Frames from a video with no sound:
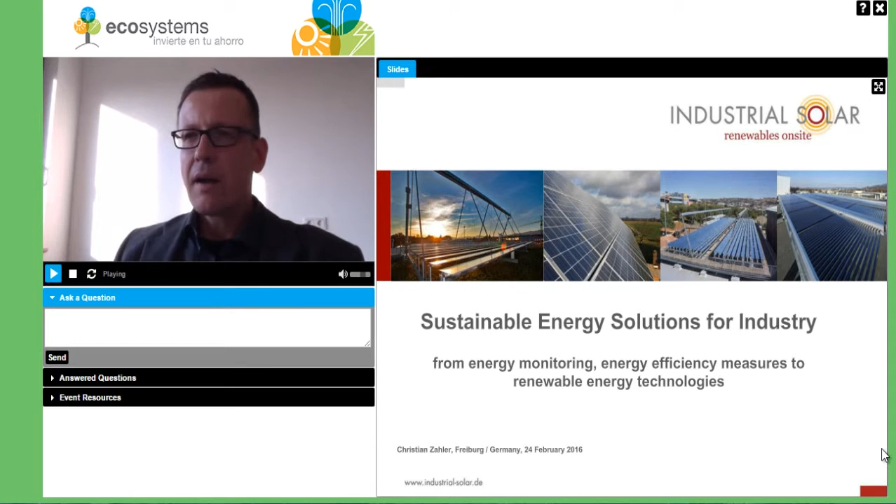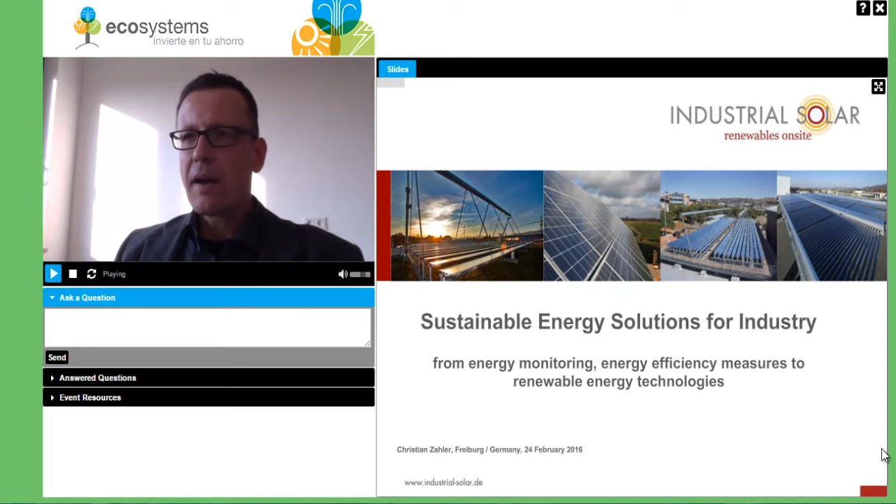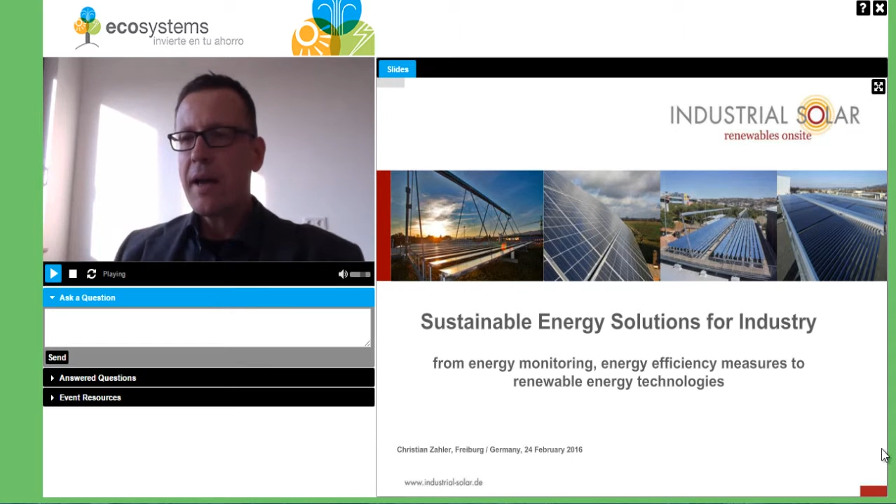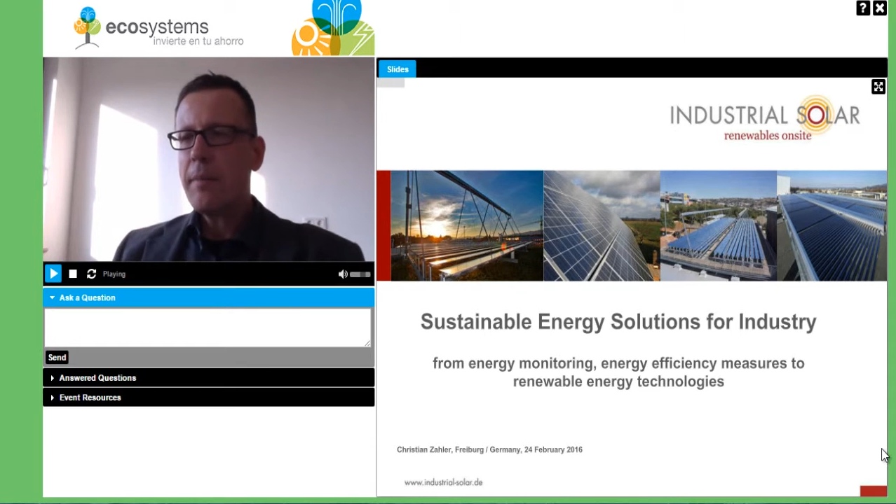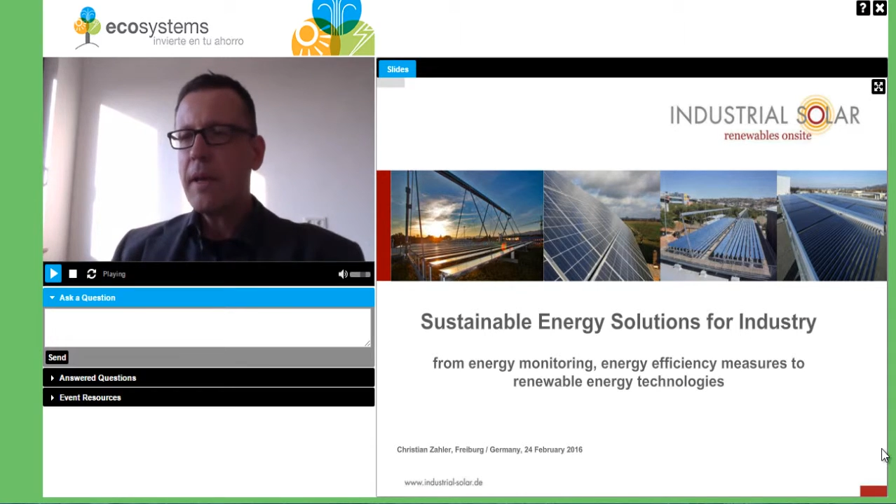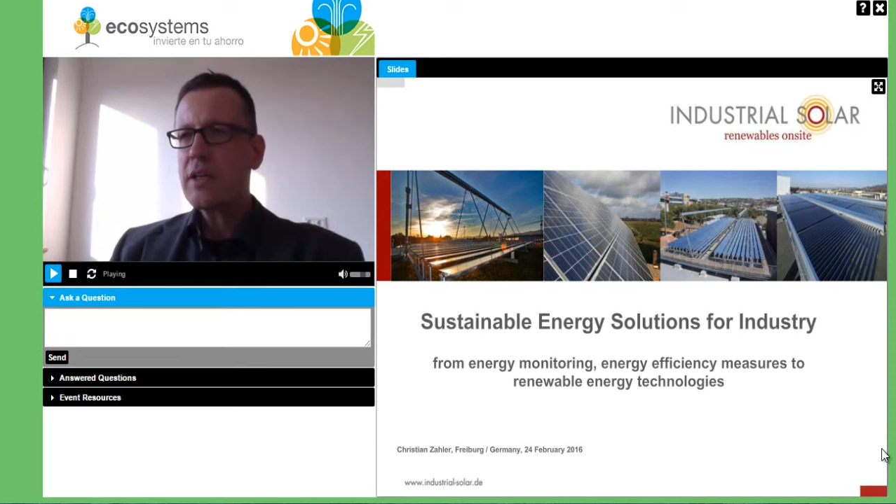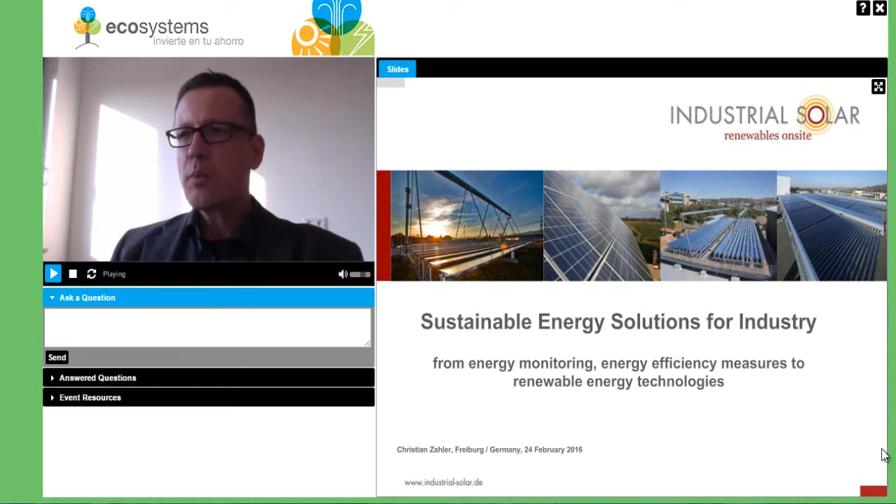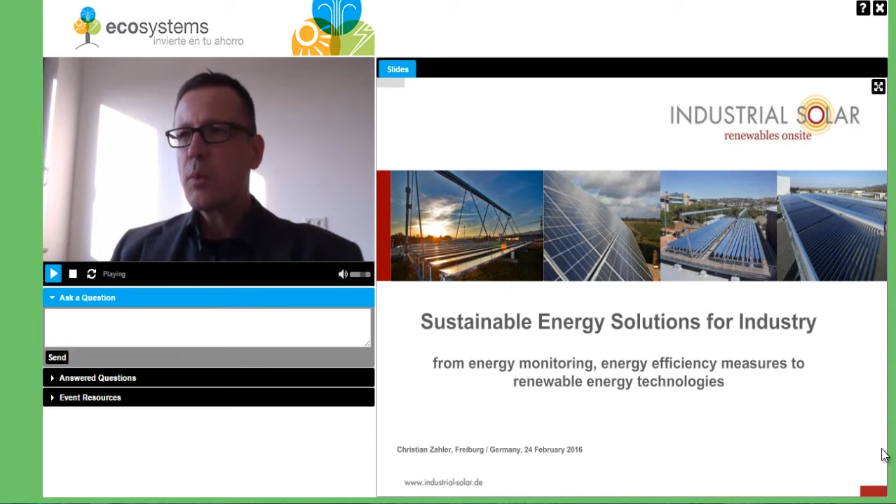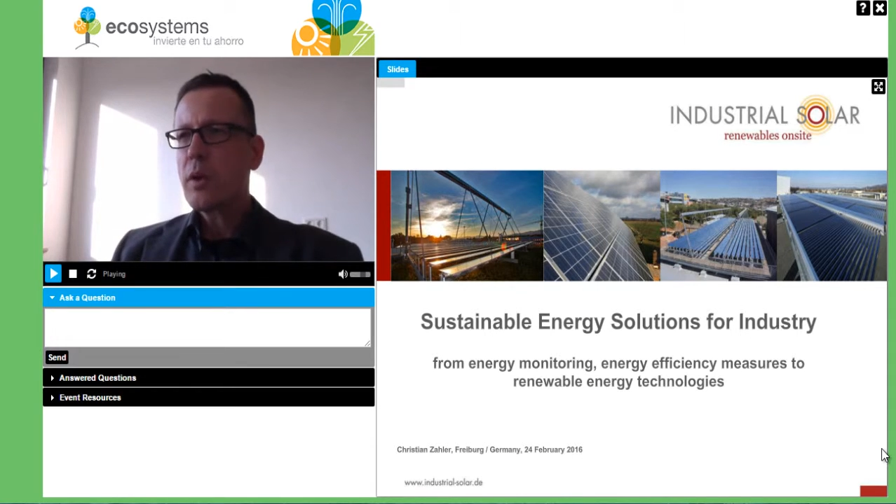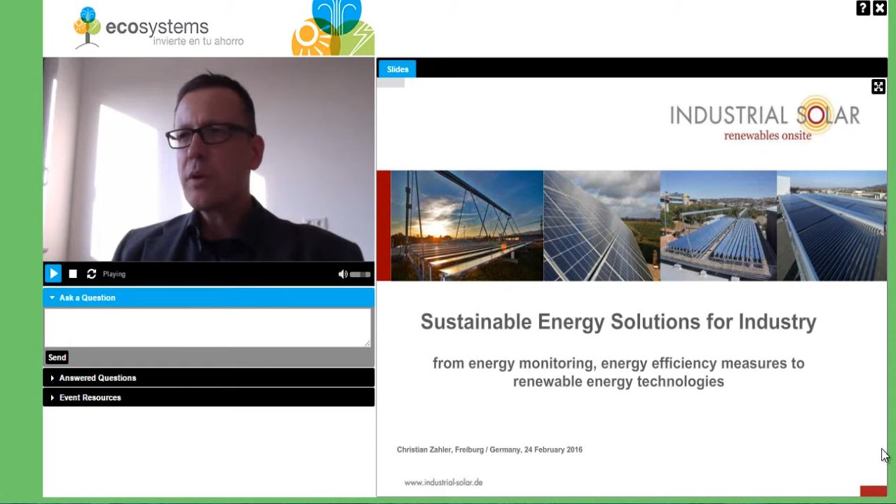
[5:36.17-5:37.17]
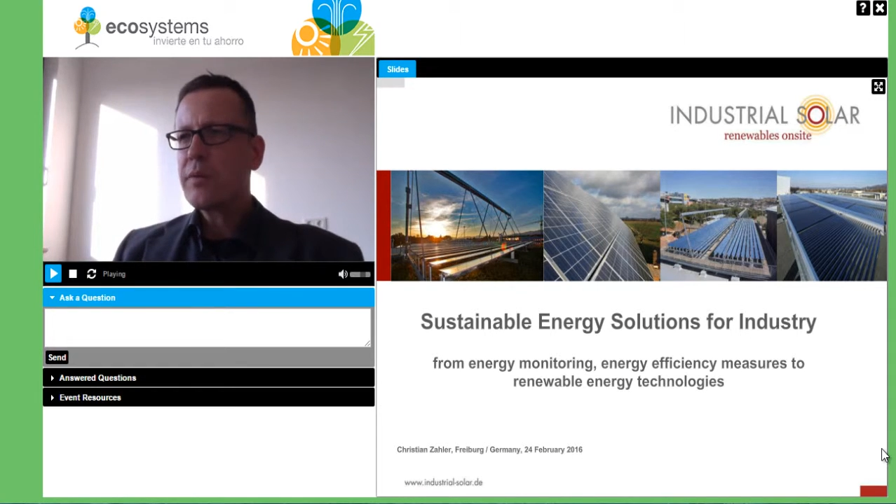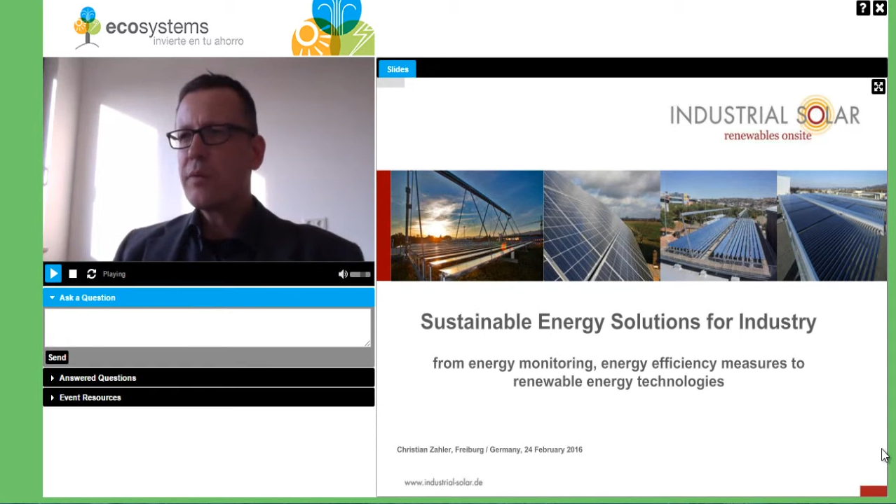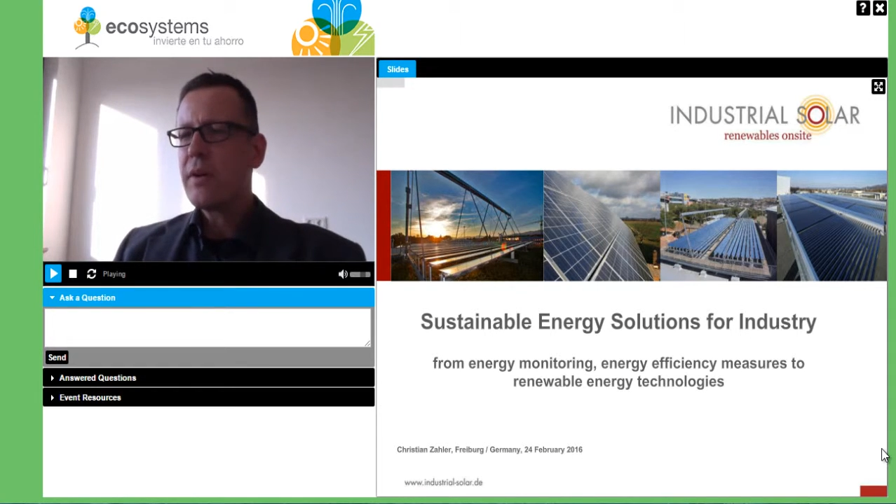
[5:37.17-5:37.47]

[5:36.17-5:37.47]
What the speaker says: I'm actually one of the